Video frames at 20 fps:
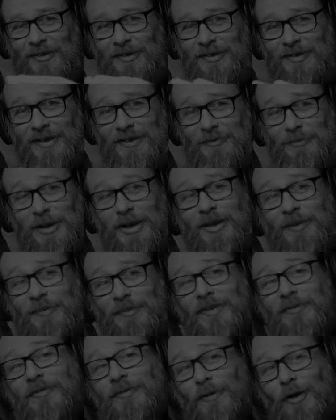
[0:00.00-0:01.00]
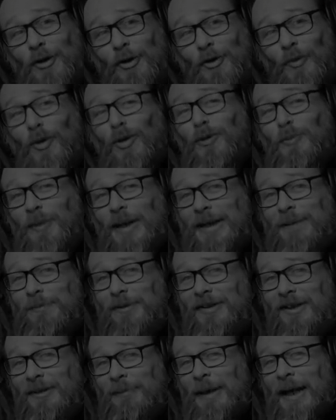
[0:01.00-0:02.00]
They've become the flock
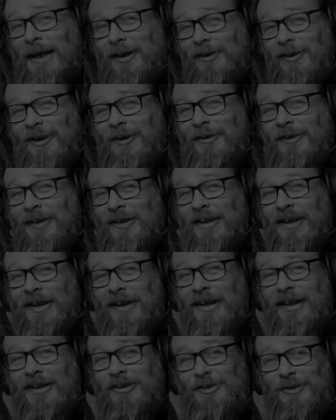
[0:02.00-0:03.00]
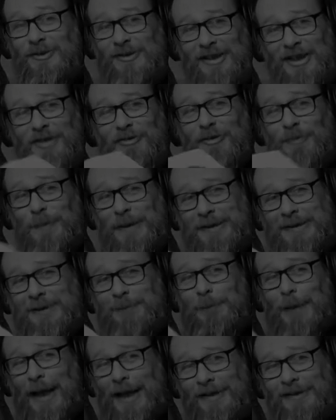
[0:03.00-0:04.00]
wallpaper in the background, so it's like a
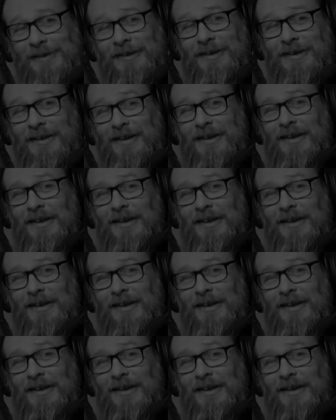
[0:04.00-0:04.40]
repeated pattern.